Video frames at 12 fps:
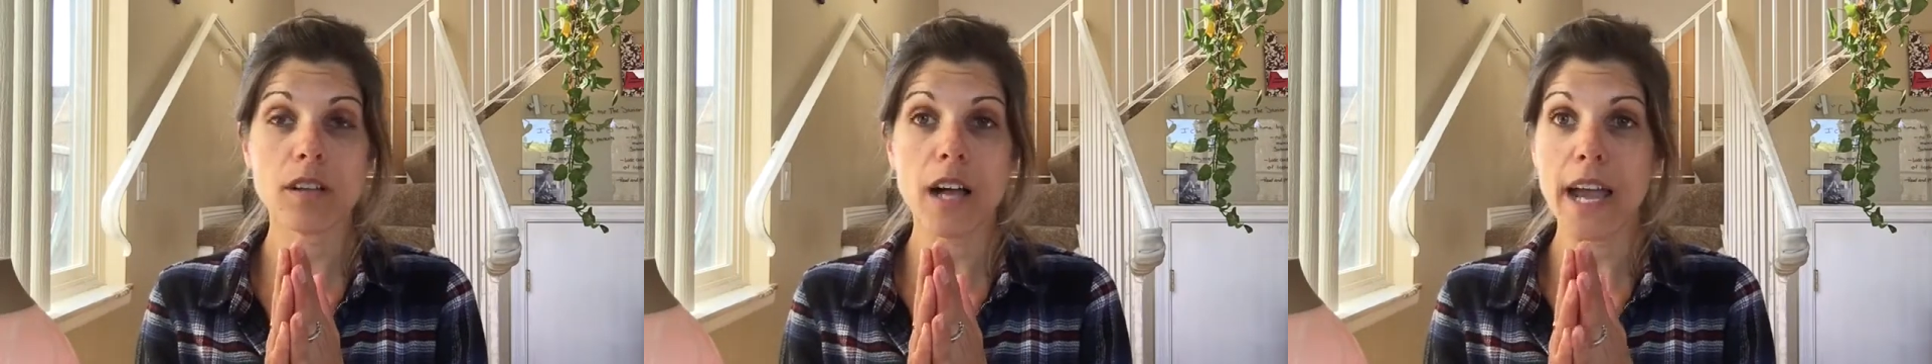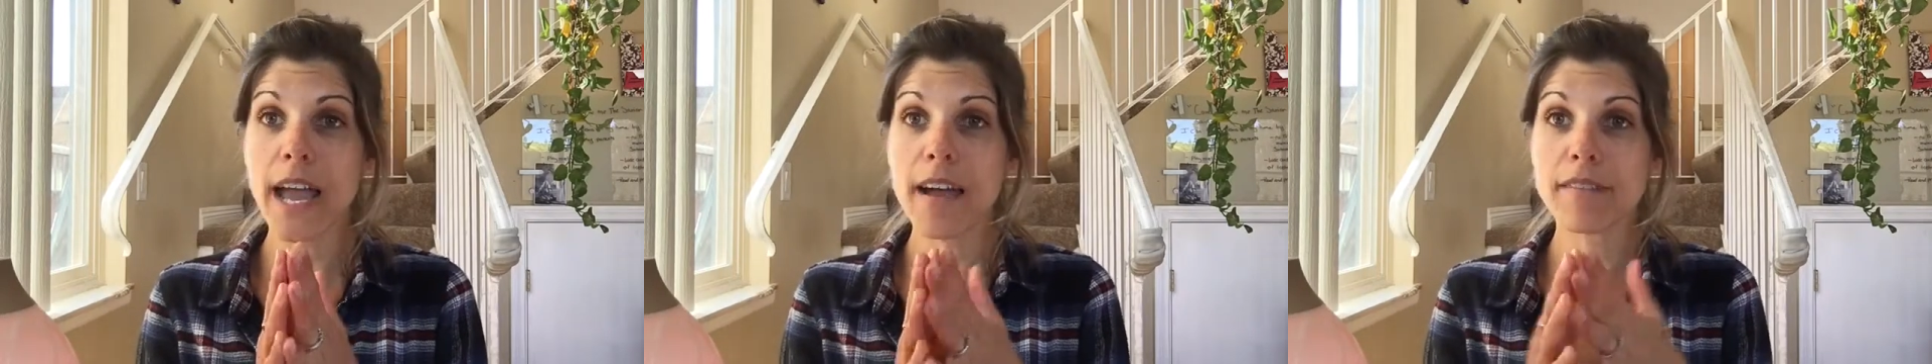
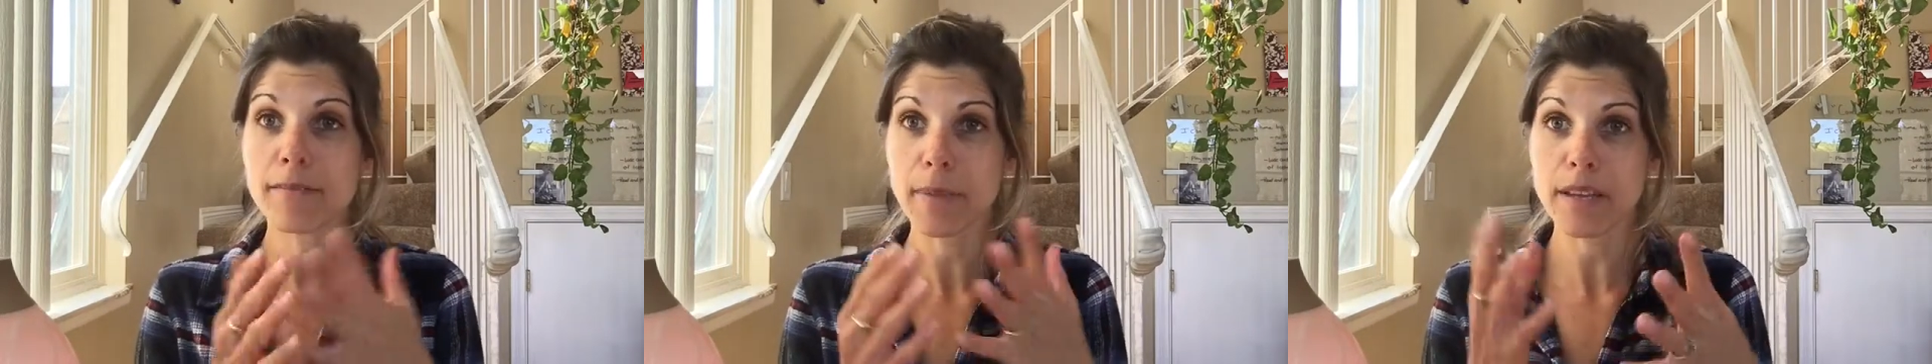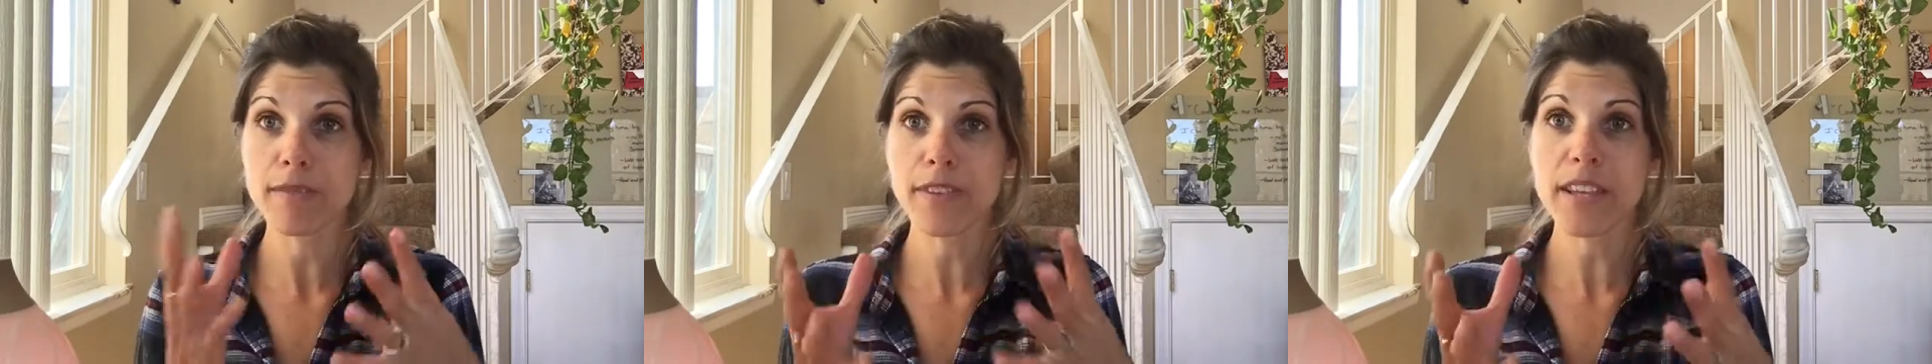have
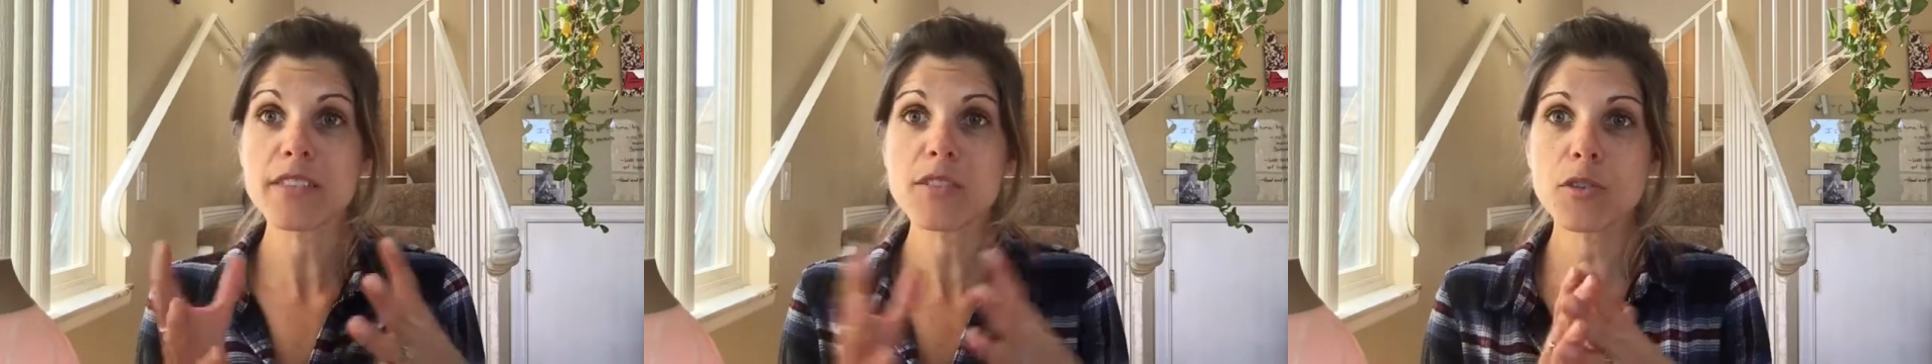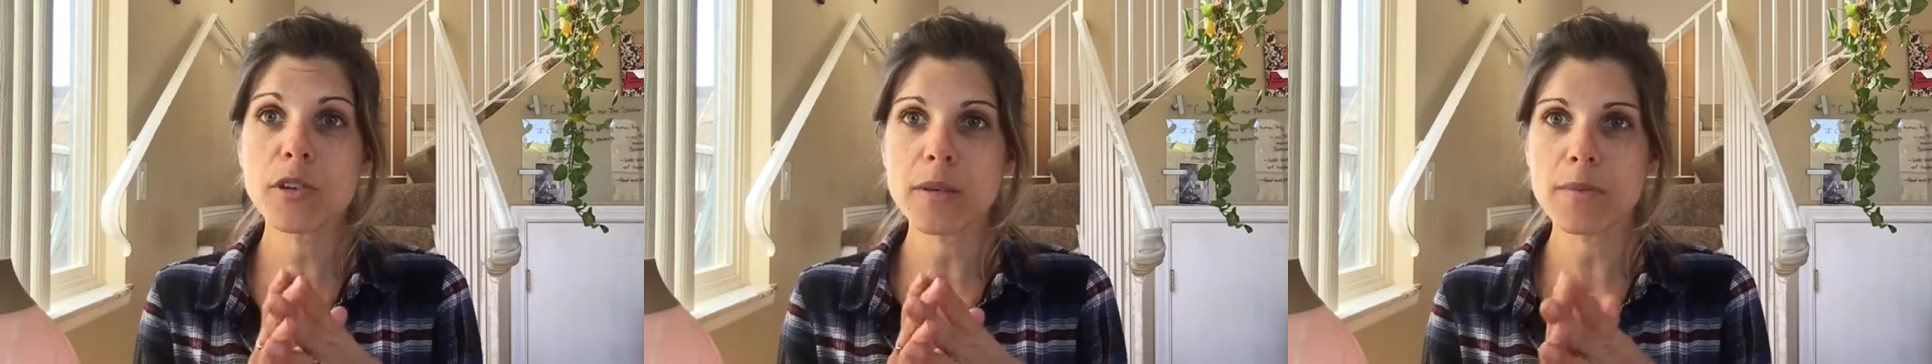my face
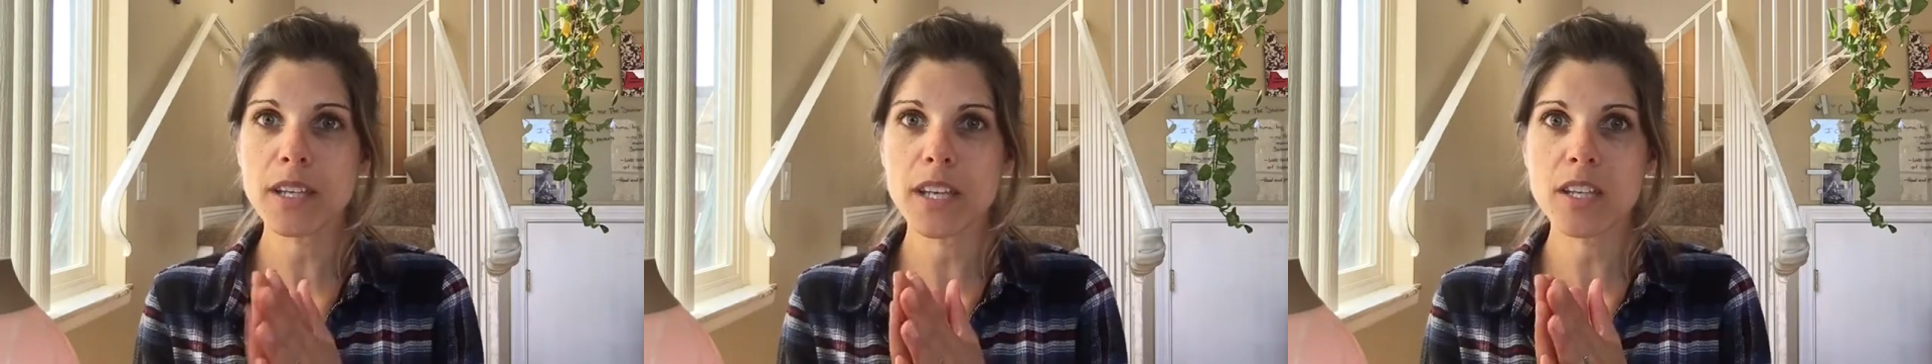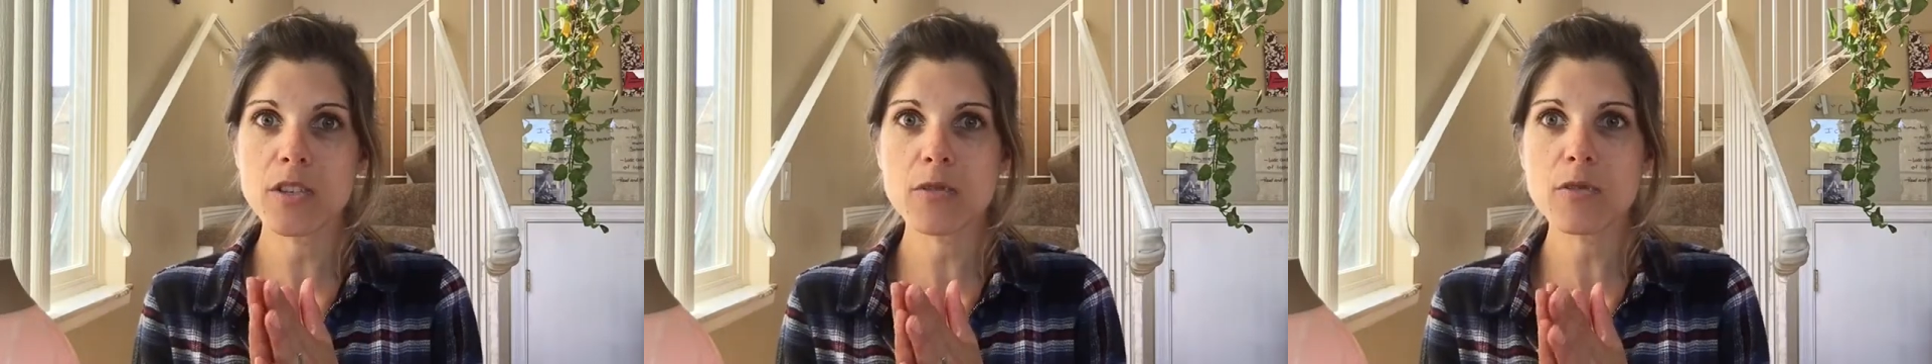cream that I
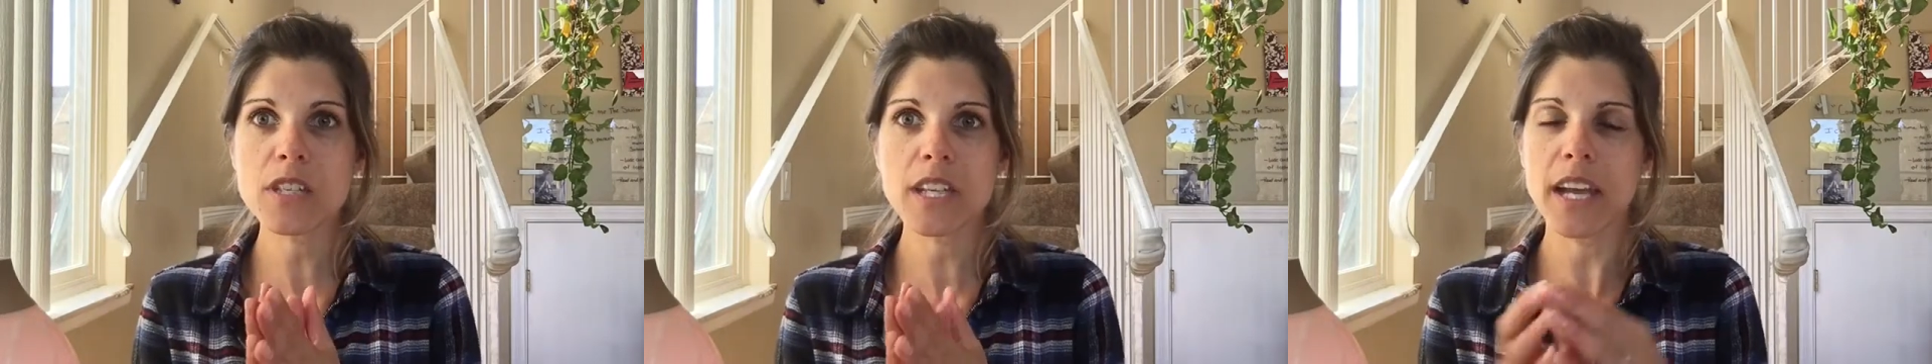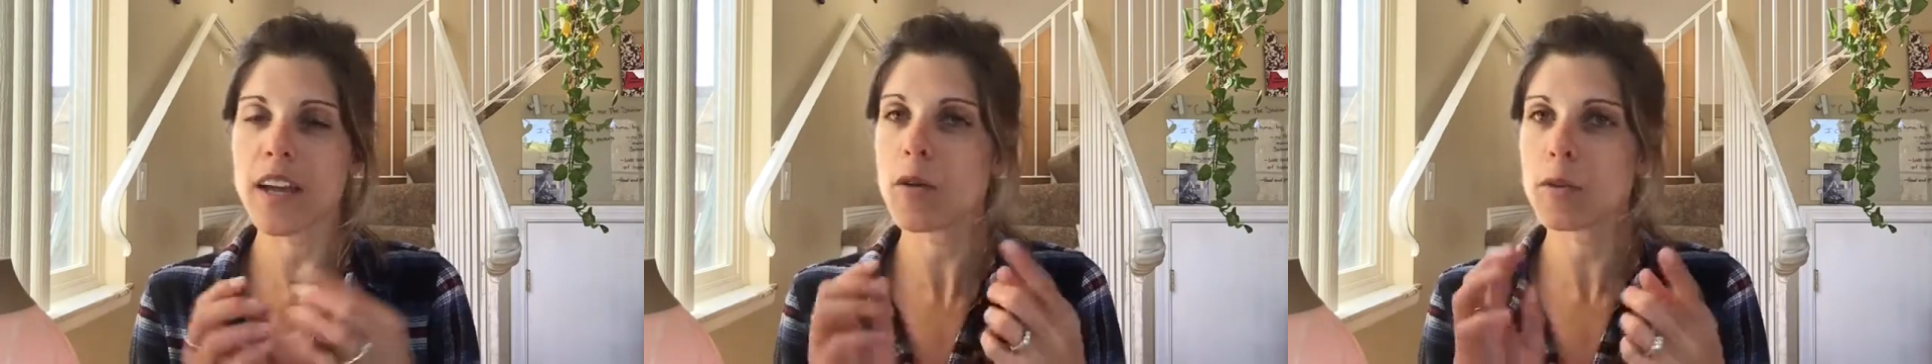use, and
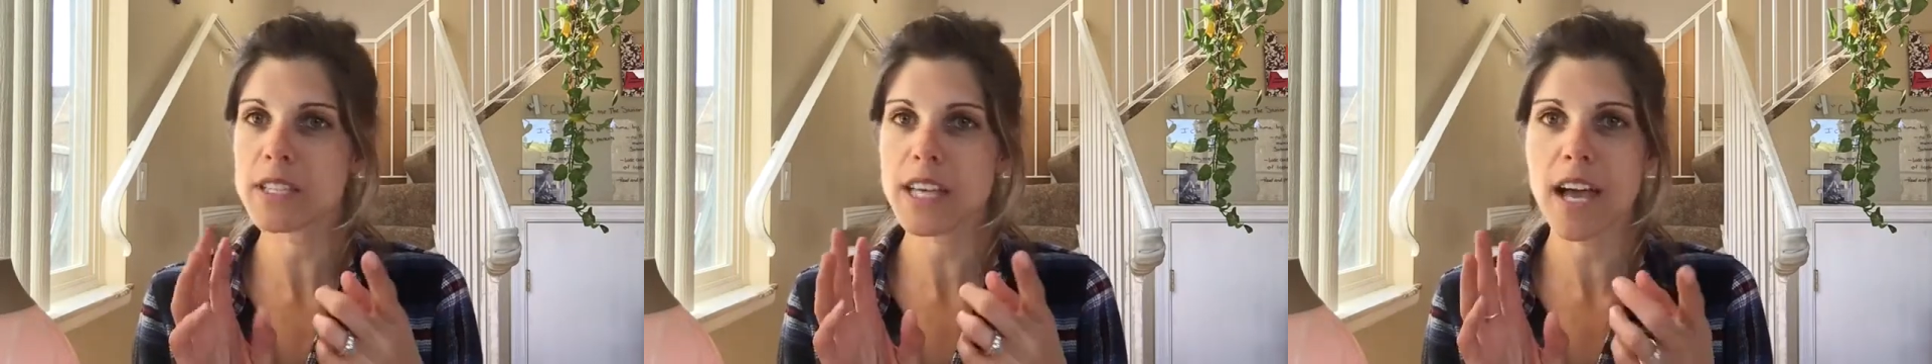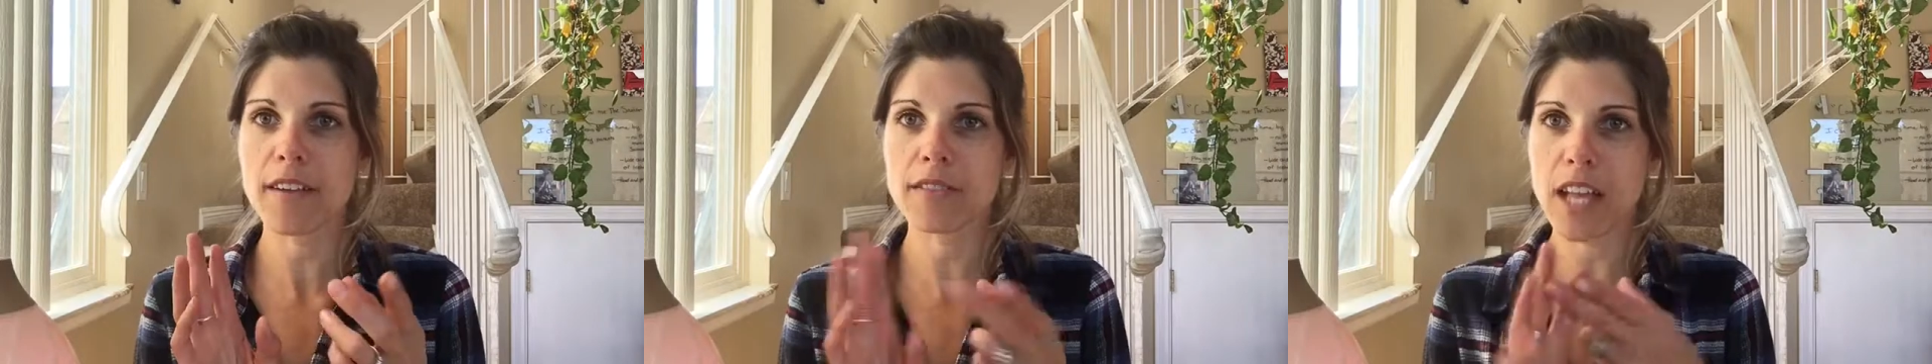I always
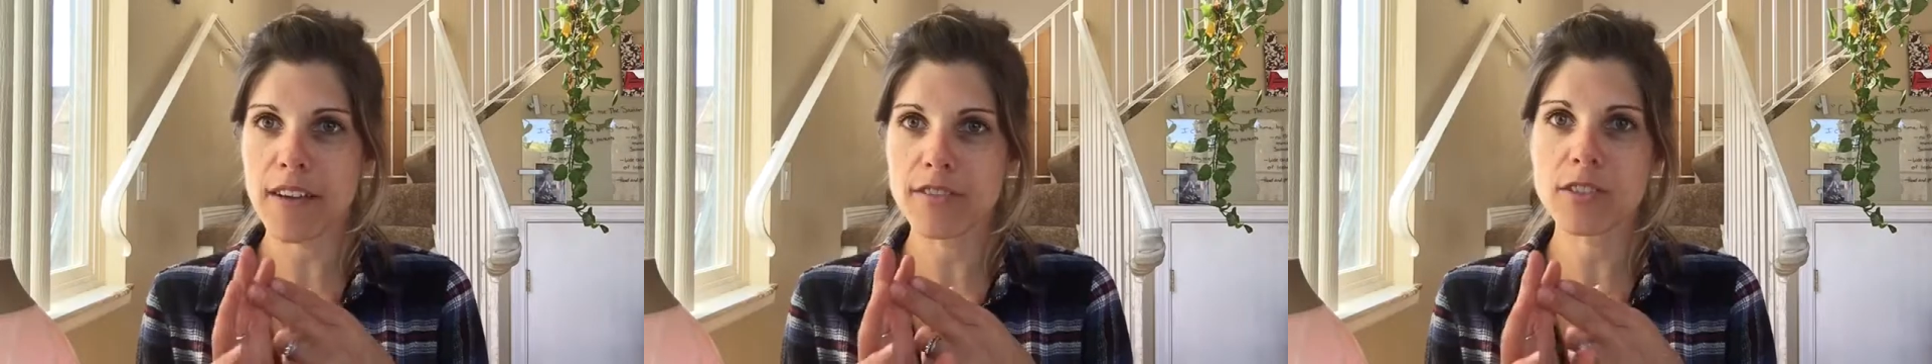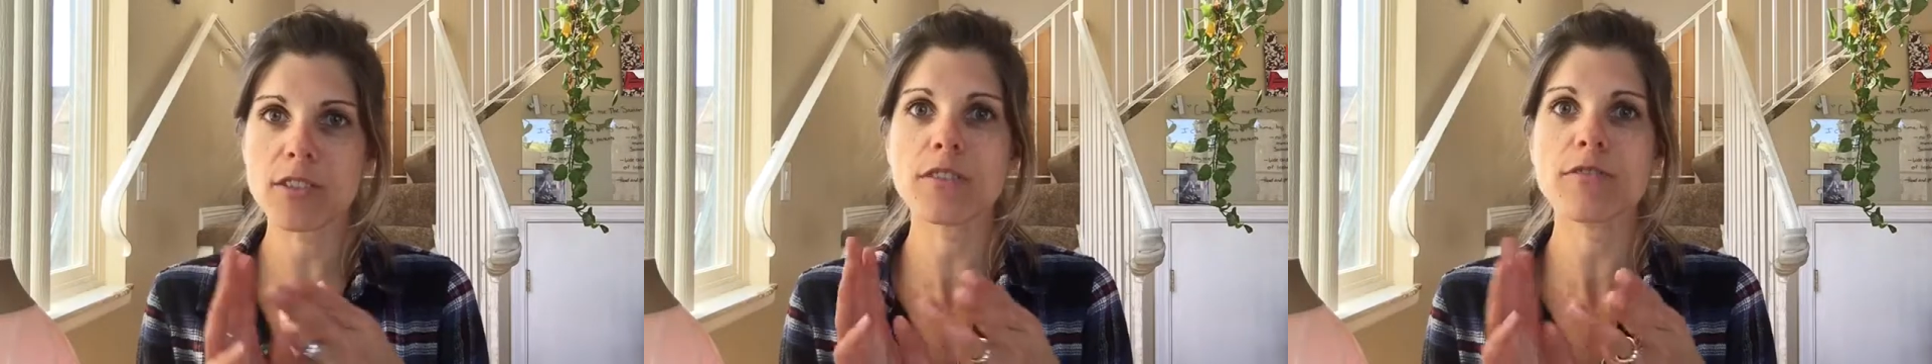have
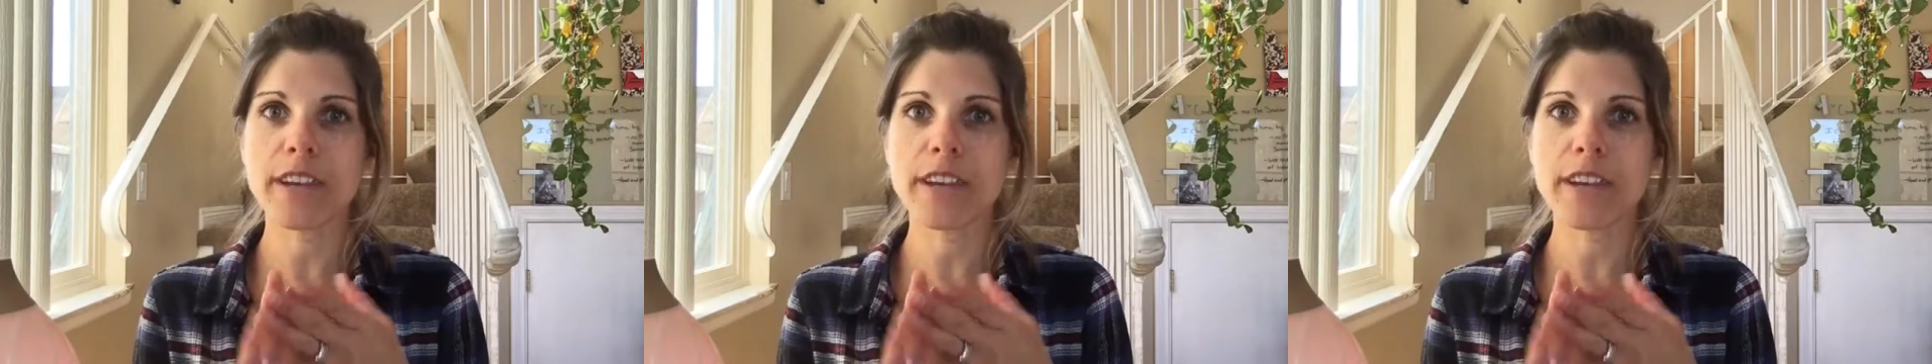lavender,